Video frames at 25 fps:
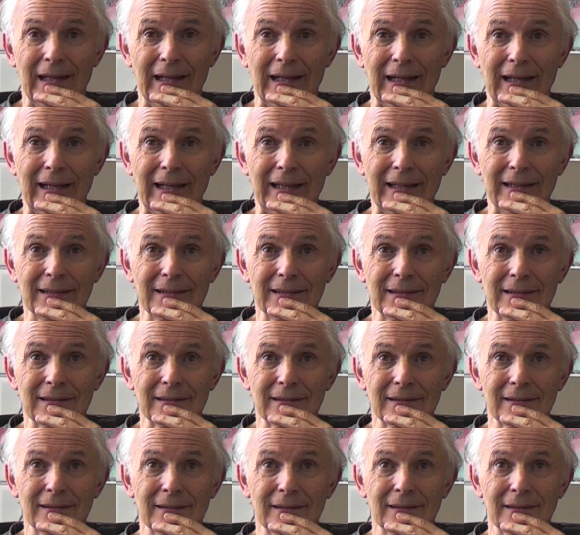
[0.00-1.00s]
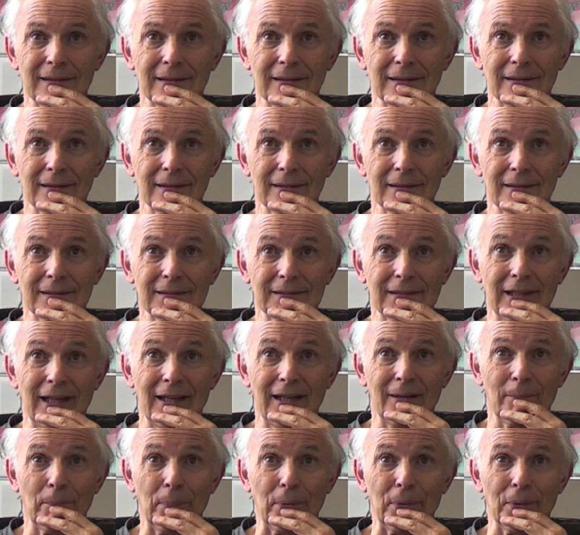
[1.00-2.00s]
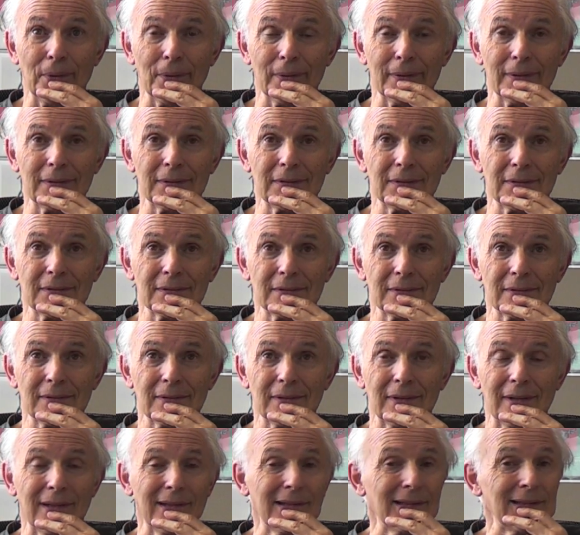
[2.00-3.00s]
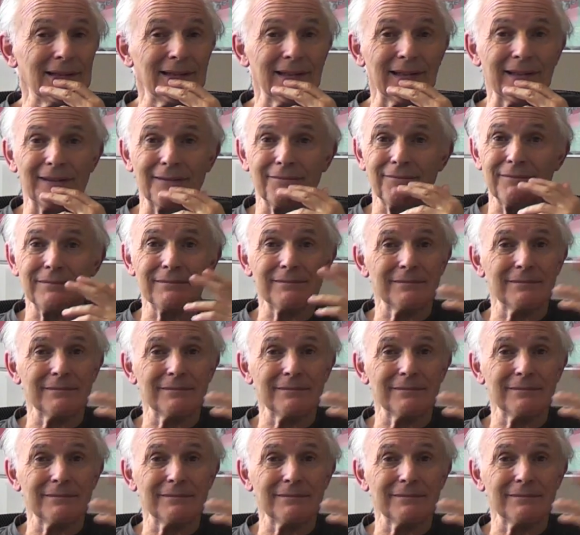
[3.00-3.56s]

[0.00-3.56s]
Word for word: and at that point I think